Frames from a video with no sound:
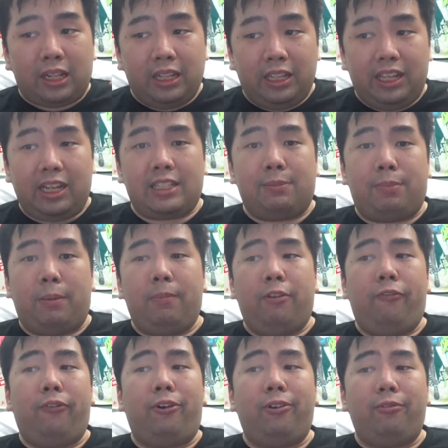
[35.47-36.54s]
yes, but
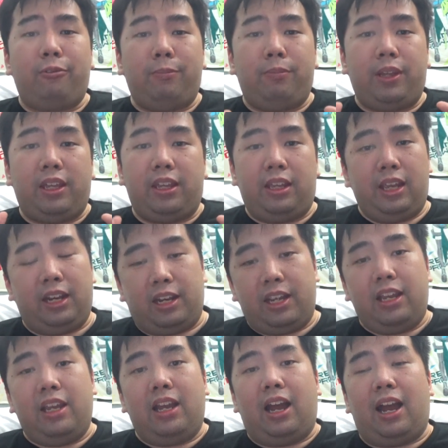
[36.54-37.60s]
before we begin,
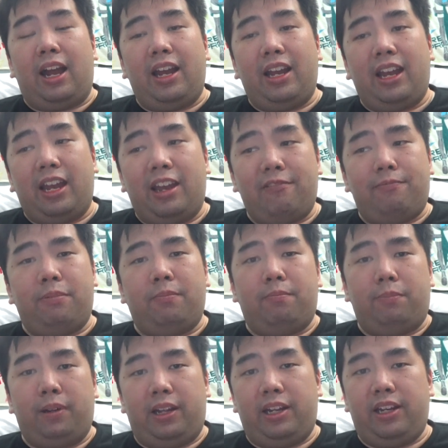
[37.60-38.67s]
I have been
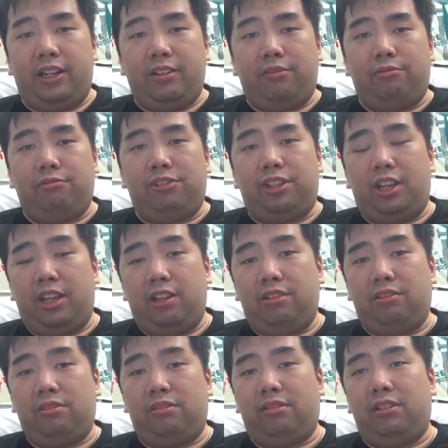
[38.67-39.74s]
planning to
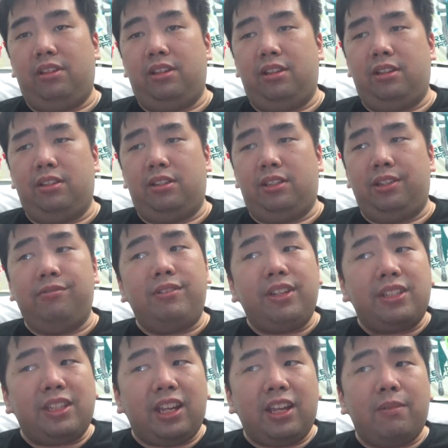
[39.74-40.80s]
change the
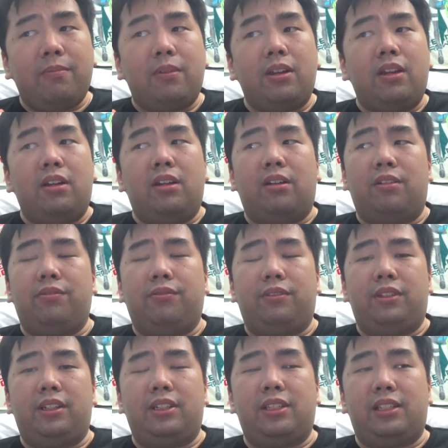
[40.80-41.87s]
series name
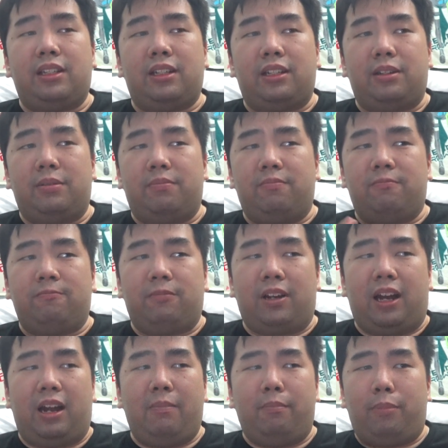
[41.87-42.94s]
of this um,
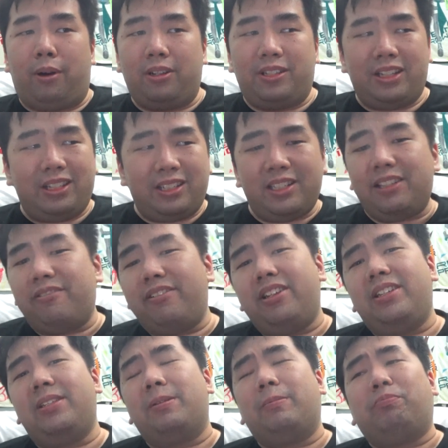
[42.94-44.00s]
unboxing
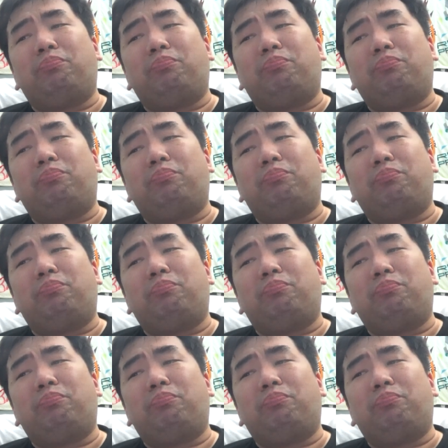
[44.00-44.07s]
series.